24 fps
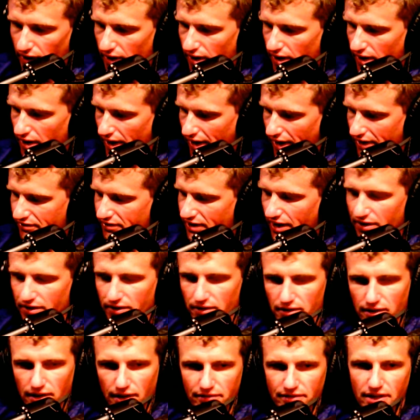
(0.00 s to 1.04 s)
I've got
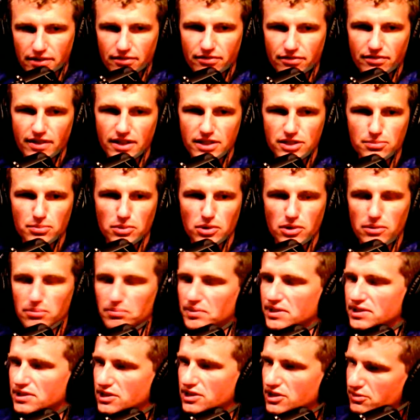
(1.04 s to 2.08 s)
a Facebook
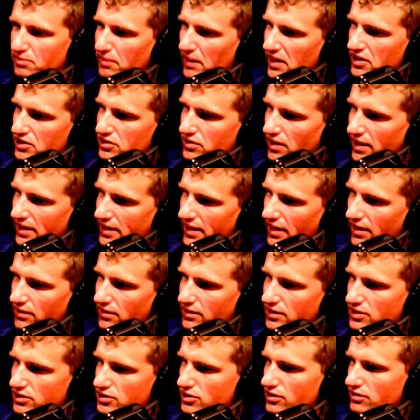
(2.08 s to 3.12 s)
business page right now
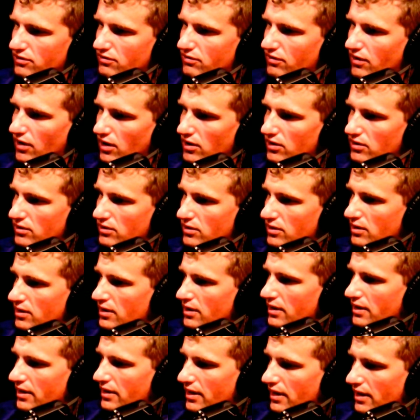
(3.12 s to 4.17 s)
that you can follow,
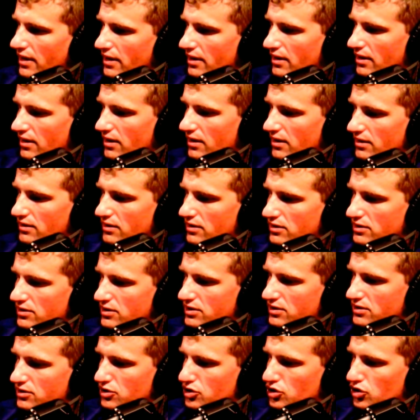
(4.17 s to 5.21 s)
and
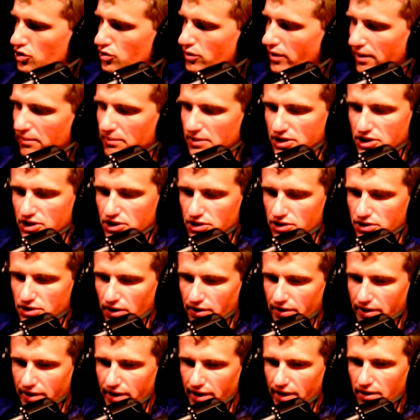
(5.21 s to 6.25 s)
there's 2 images
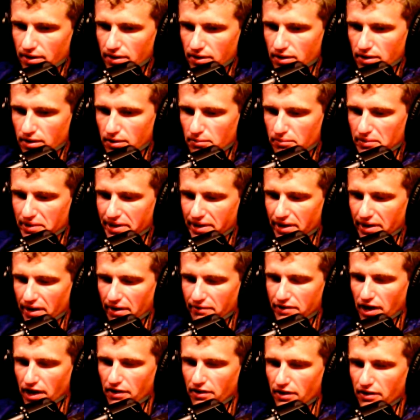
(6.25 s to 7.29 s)
on there, but
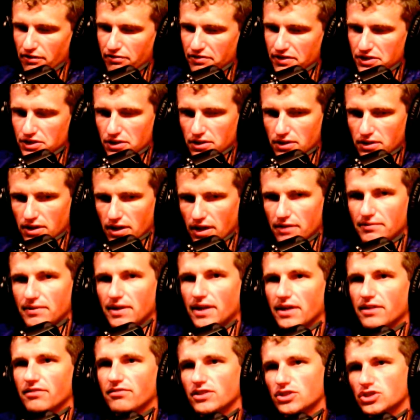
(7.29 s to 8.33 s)
I've not
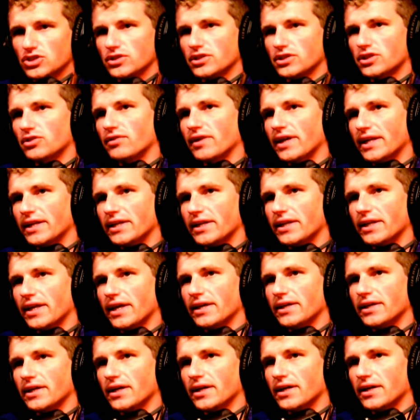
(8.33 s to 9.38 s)
officially created
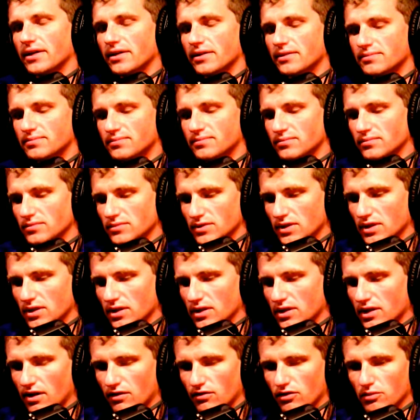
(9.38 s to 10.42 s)
a
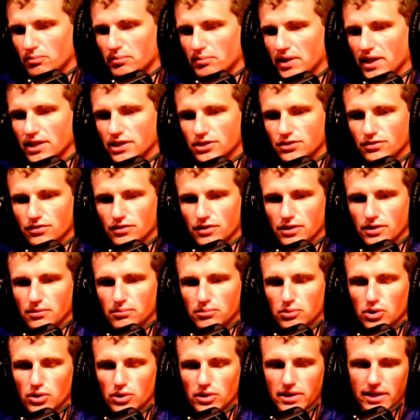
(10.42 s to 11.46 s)
cover page for the
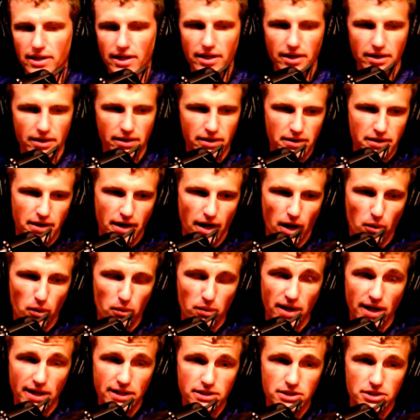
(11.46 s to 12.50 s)
book yet. I
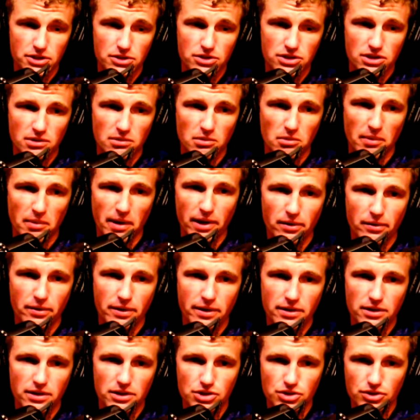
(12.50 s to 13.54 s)
would like to do some of own
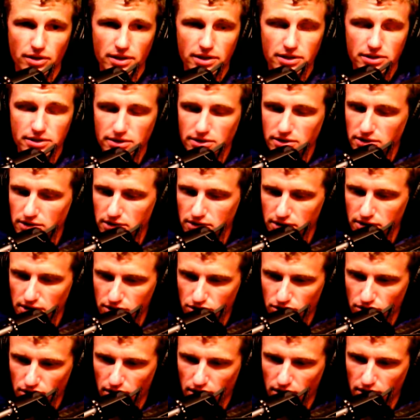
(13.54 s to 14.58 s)
illustrations because I
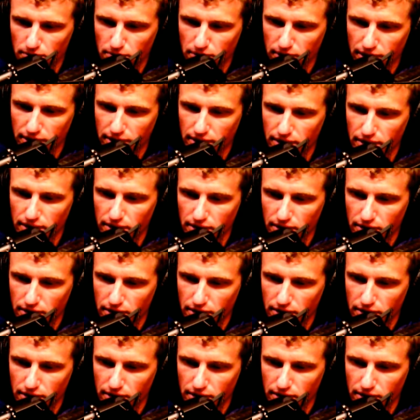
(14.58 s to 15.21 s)
draw, but